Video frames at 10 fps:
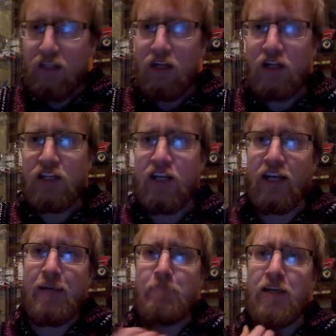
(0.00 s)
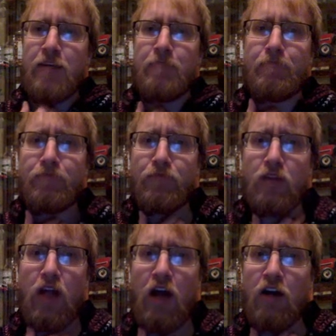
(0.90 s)
Looks like Amy,
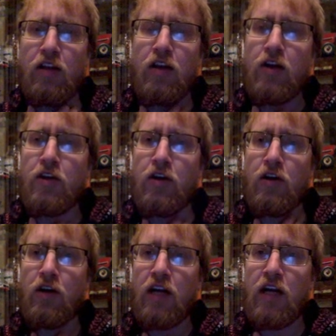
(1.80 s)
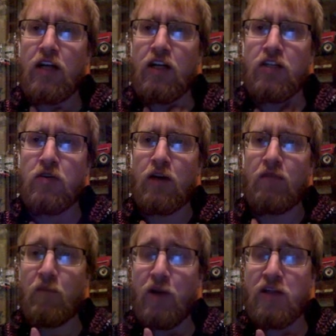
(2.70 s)
out of the other candidates running
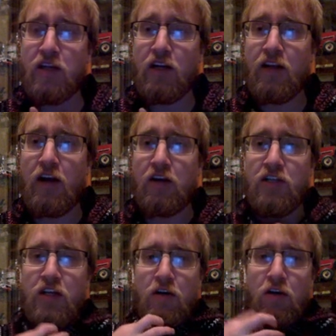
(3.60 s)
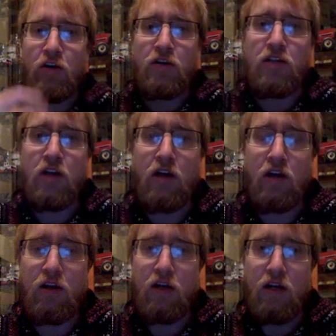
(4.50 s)
for president that are senators,
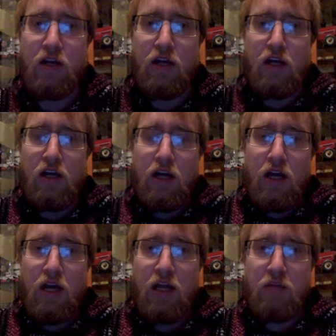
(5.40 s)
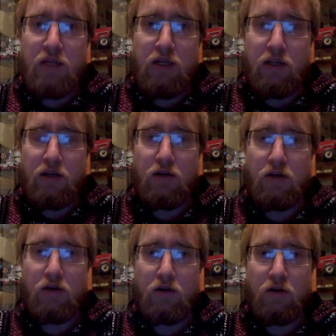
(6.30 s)
uh, Amy
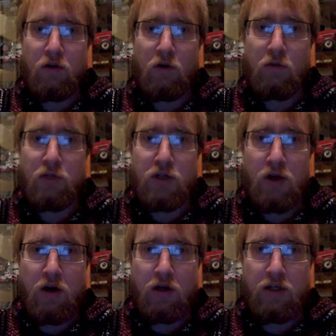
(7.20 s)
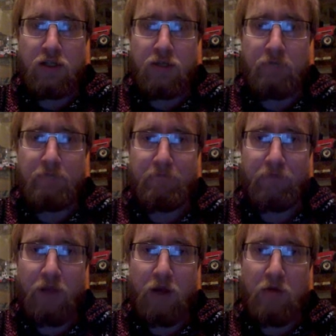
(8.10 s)
Klobuchar's
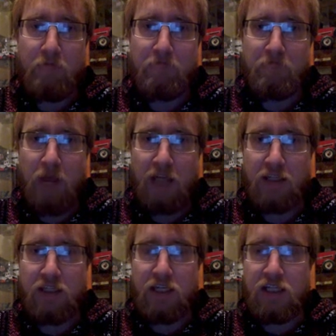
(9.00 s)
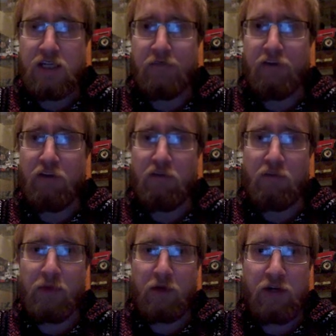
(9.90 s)
um, has a decent
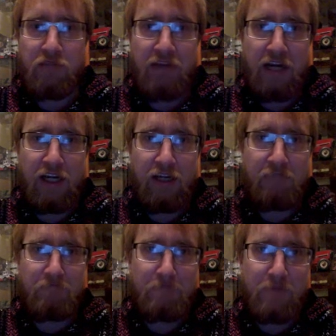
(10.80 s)
favorability rating.